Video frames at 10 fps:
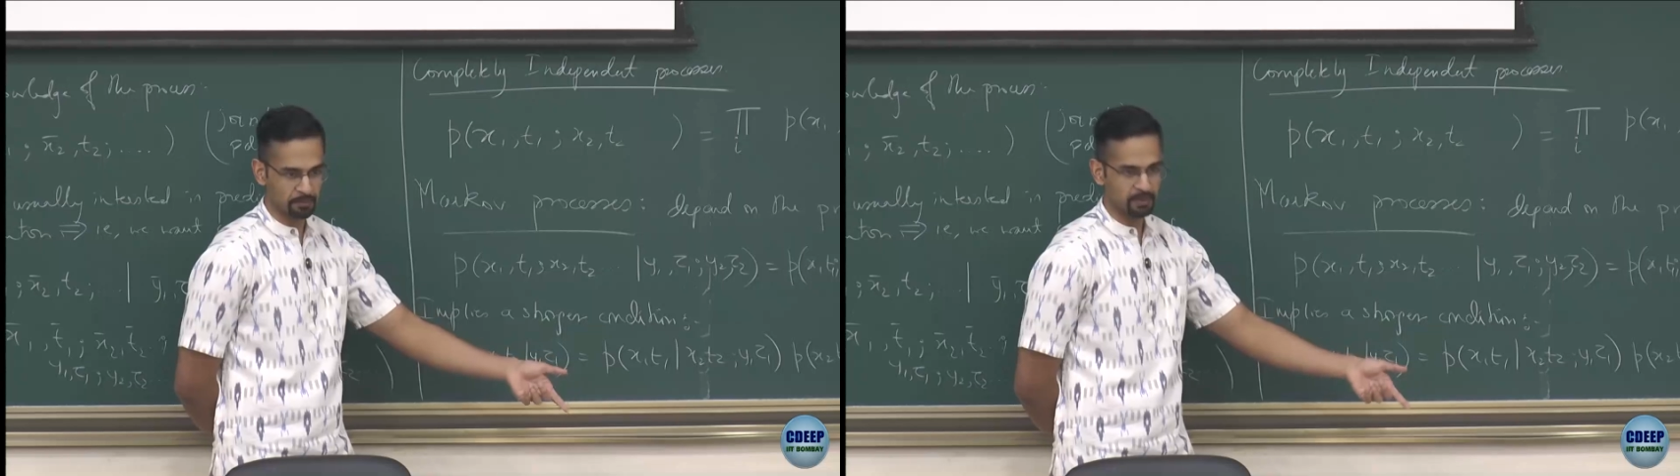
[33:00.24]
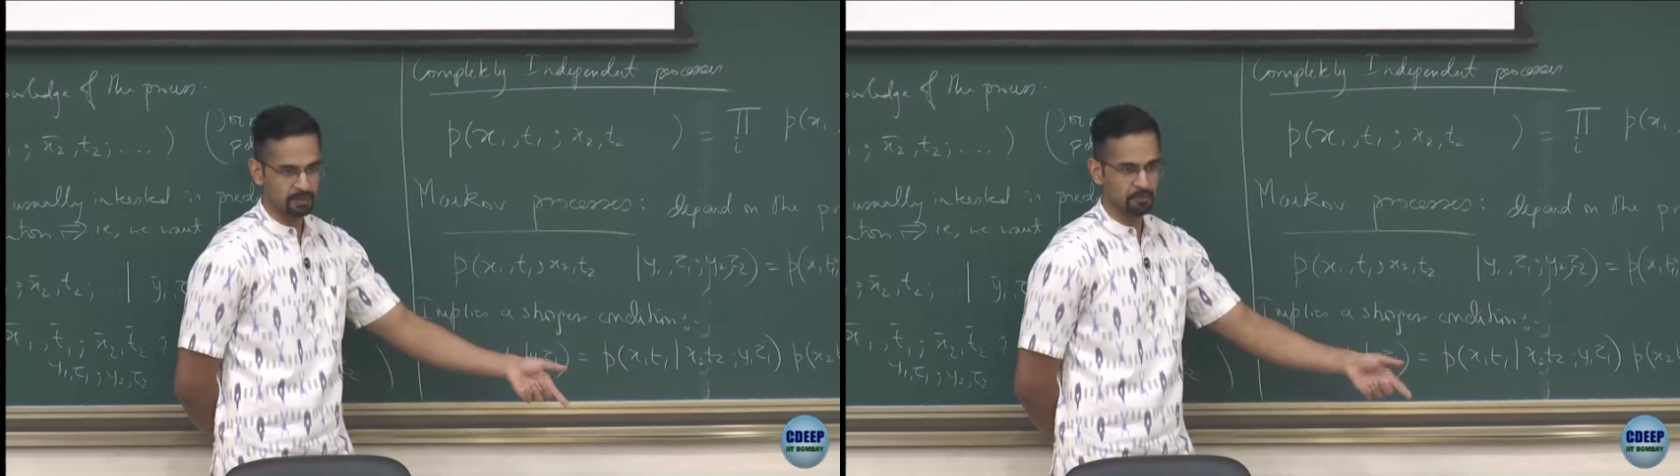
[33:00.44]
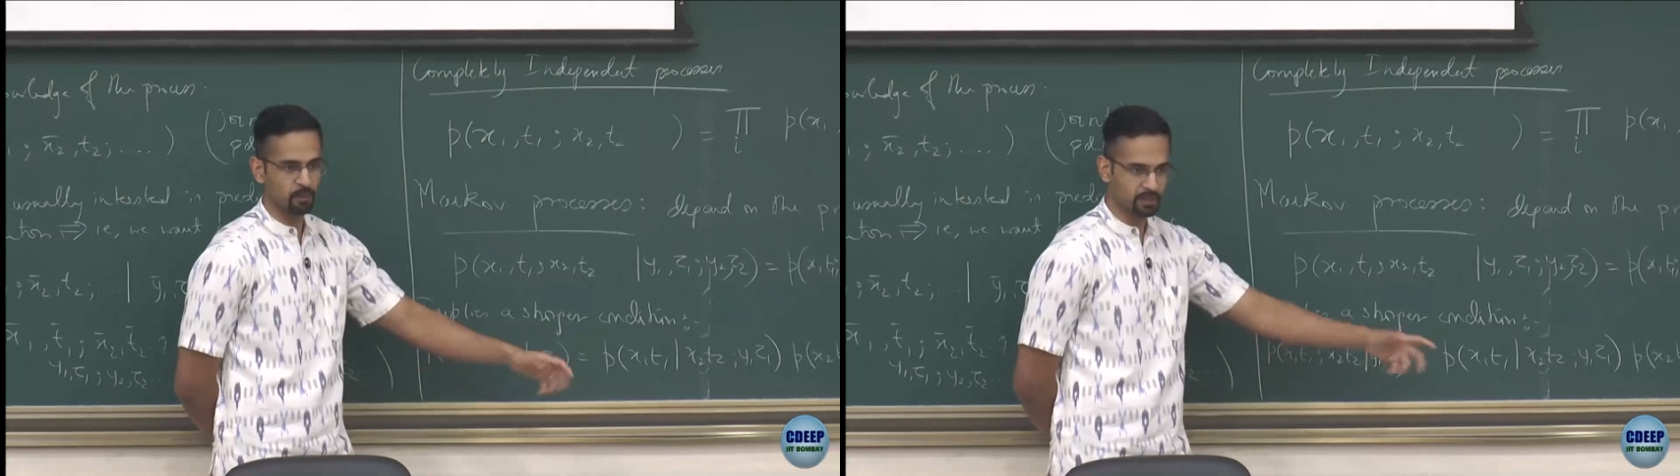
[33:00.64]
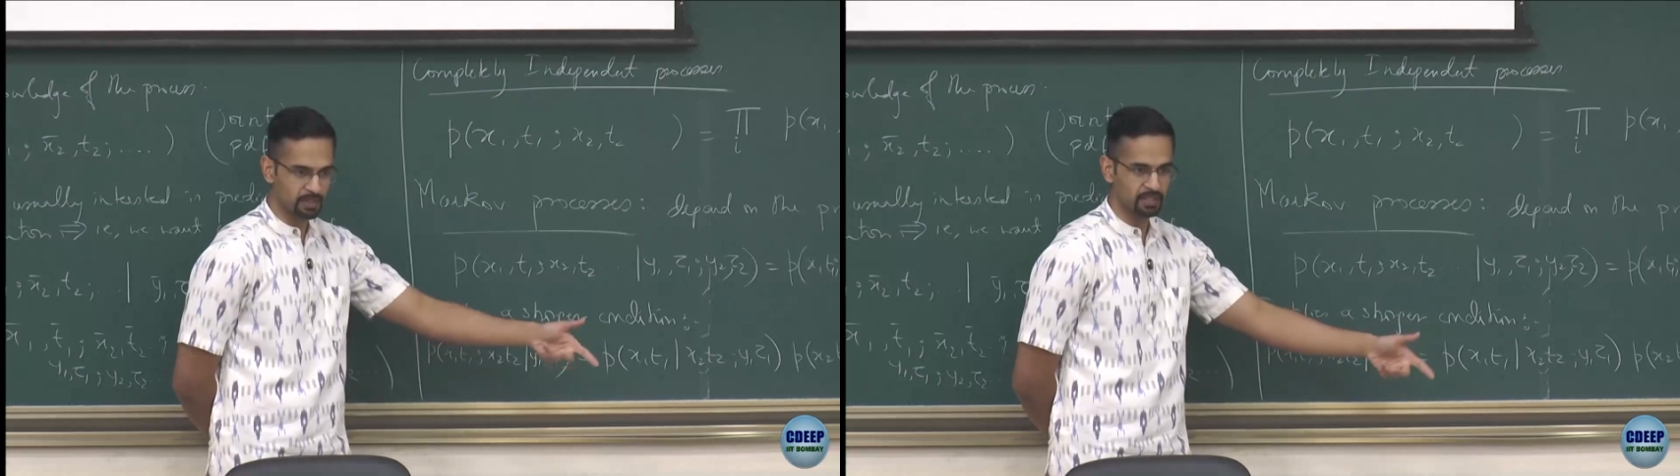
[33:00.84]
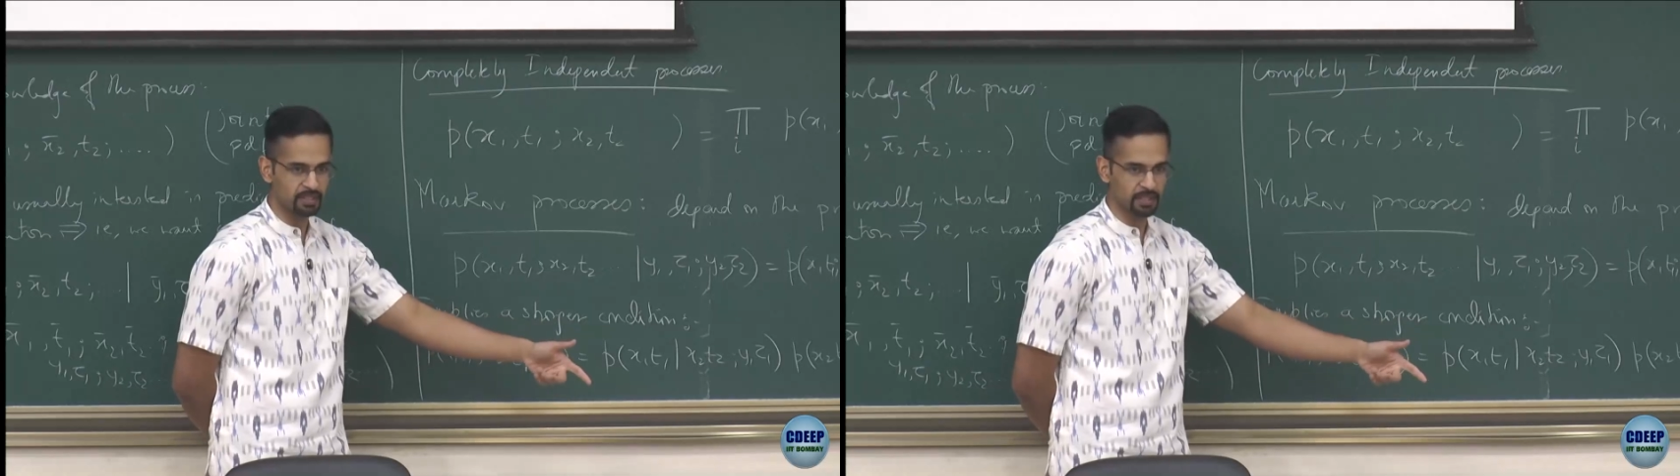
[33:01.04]
the most
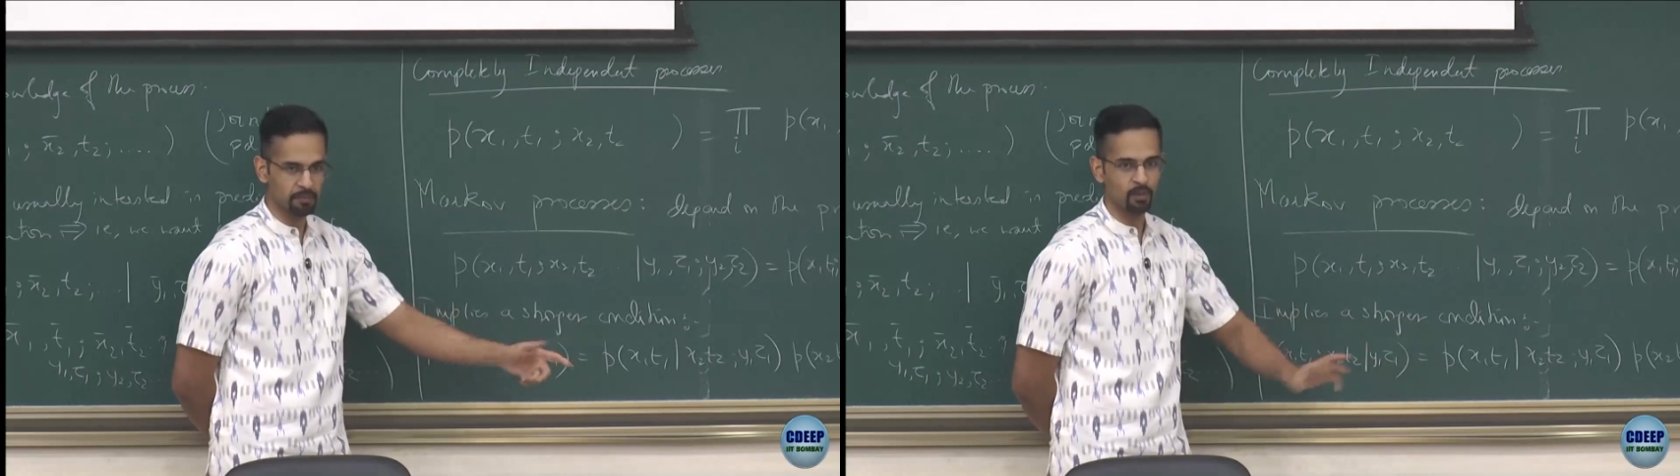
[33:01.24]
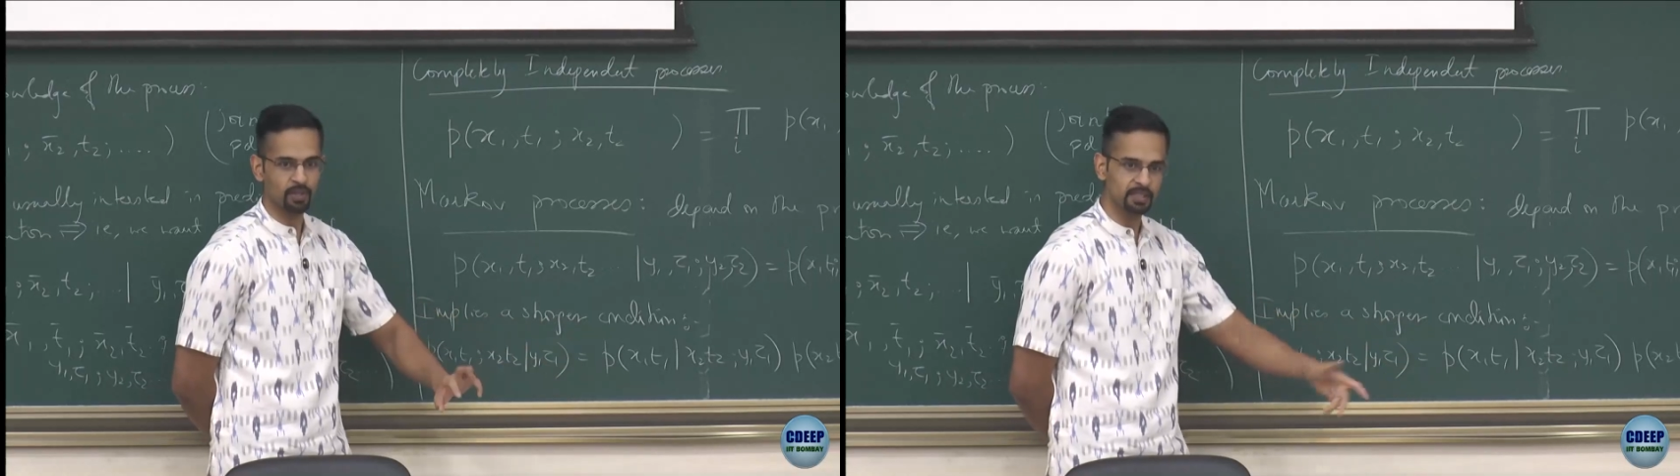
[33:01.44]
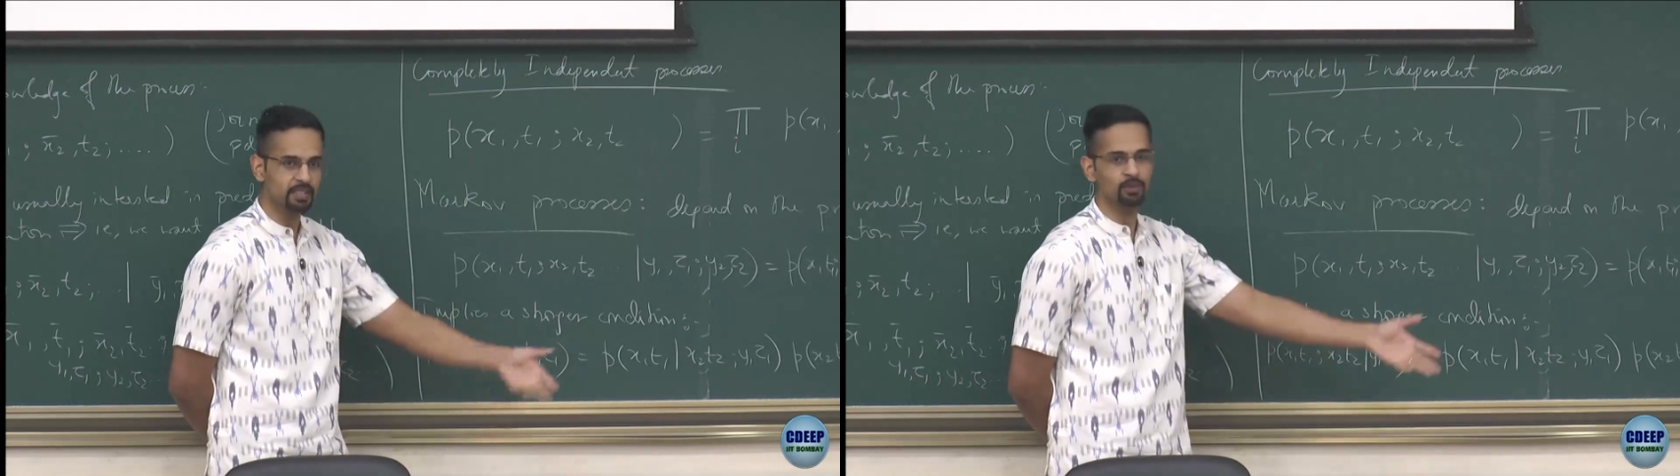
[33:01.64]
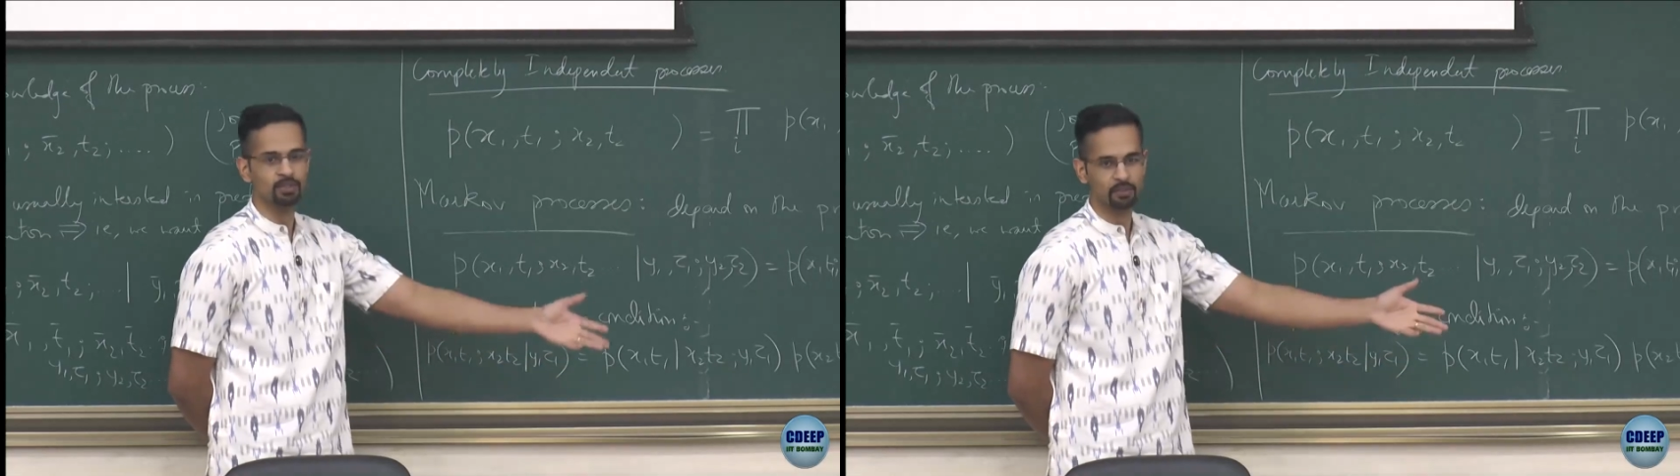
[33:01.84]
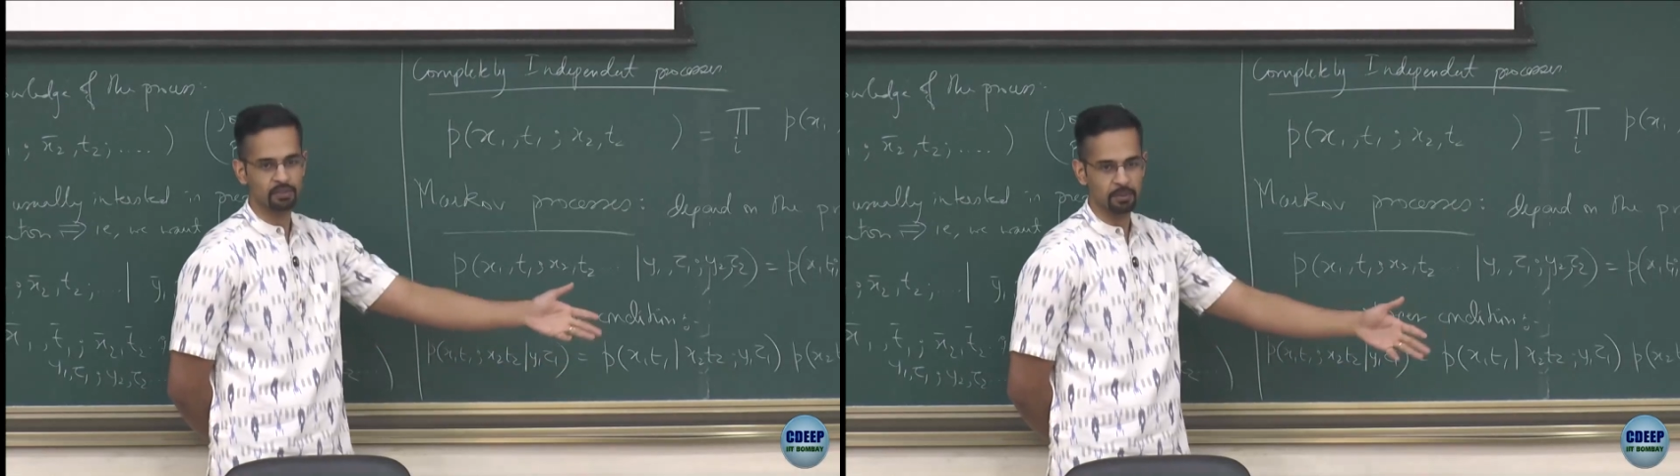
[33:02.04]
recent step, or a sequence
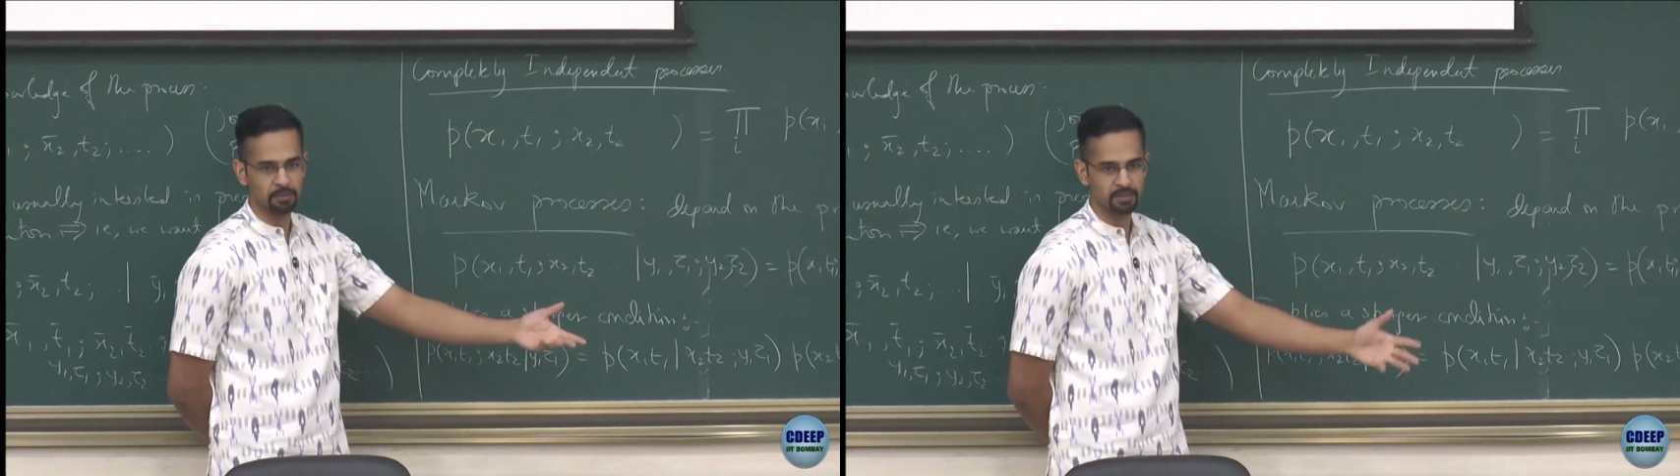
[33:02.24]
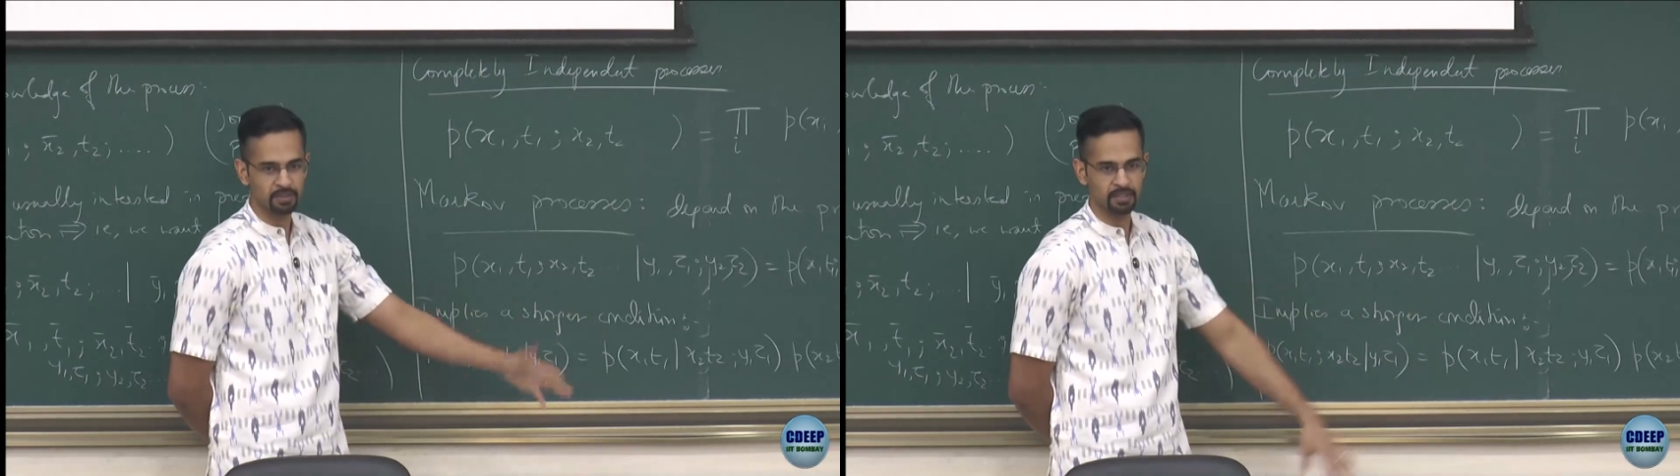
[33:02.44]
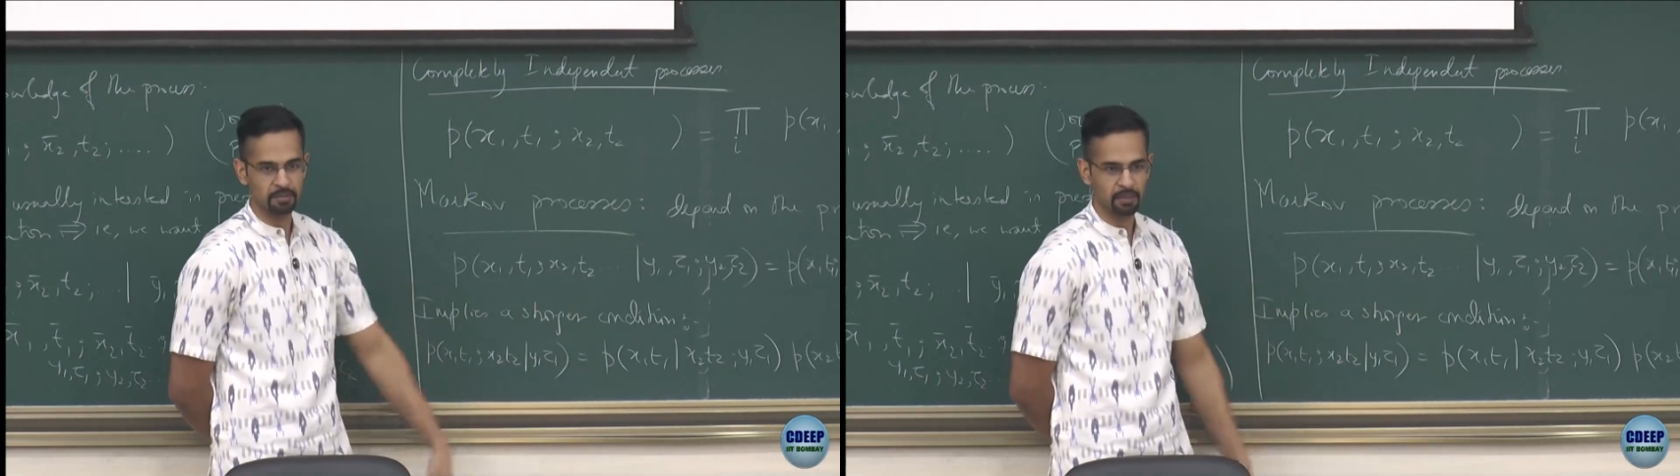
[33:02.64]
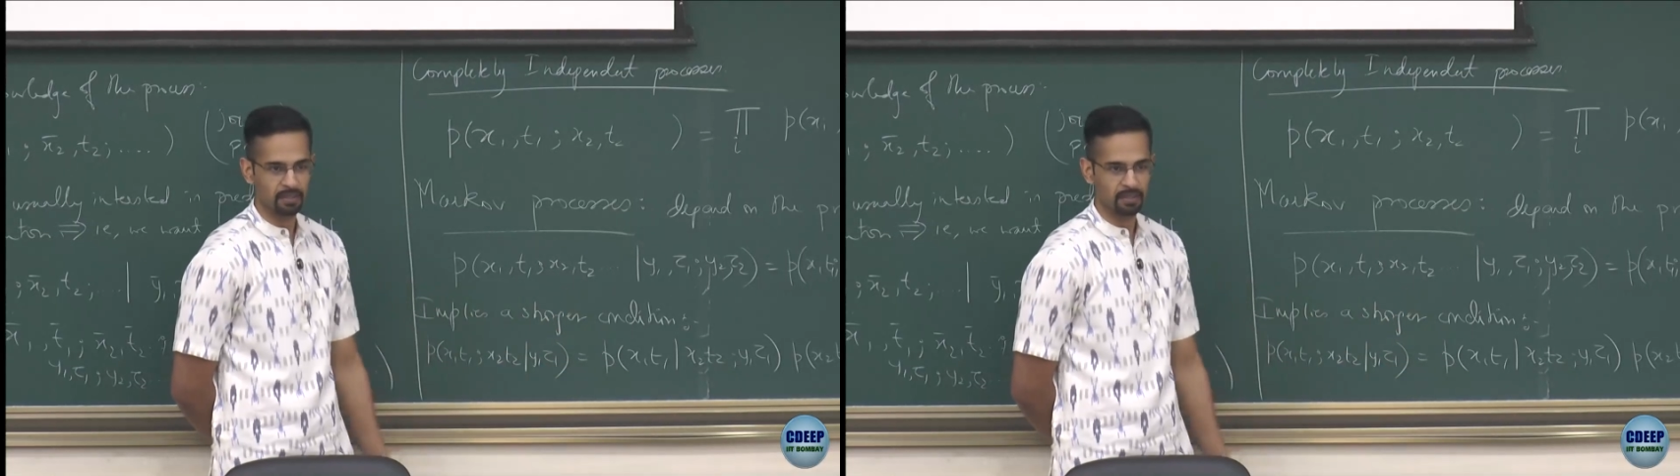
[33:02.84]
of steps, doesn't matter.